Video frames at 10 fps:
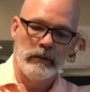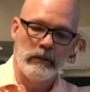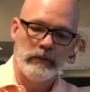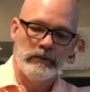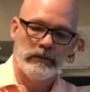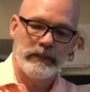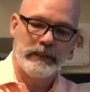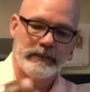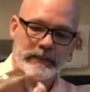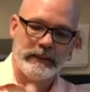You can just kind
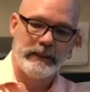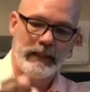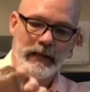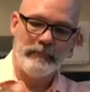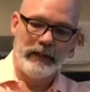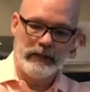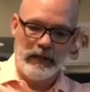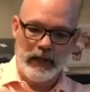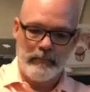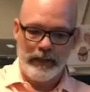of see, I
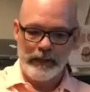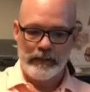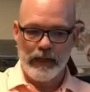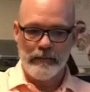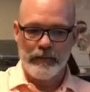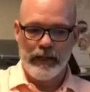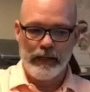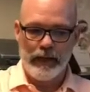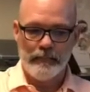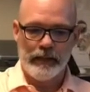may double that
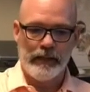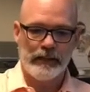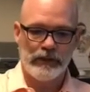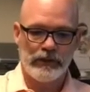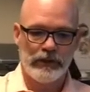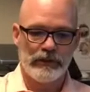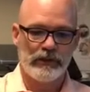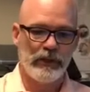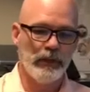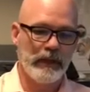up, but it should
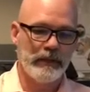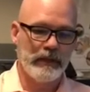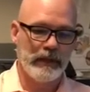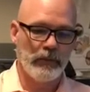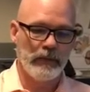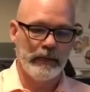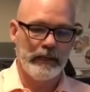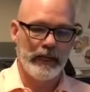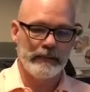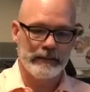soak into there really
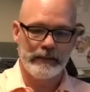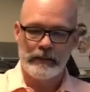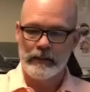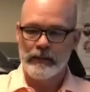nicely.